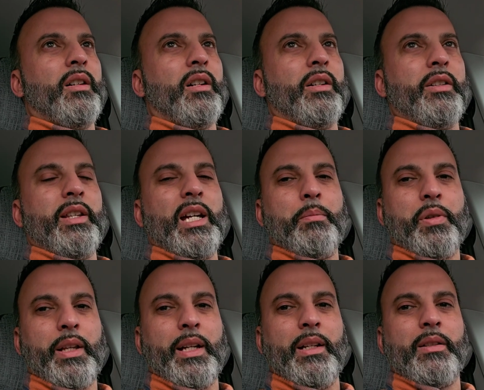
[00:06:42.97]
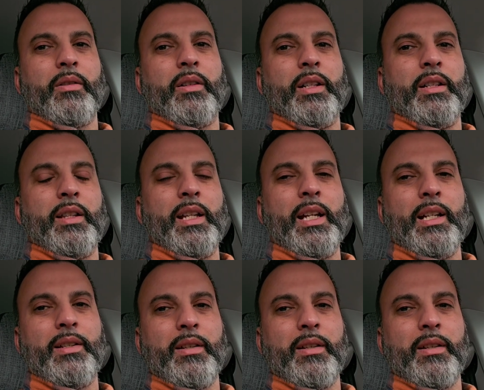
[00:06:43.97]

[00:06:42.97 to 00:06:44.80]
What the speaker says: onto that plate or into that A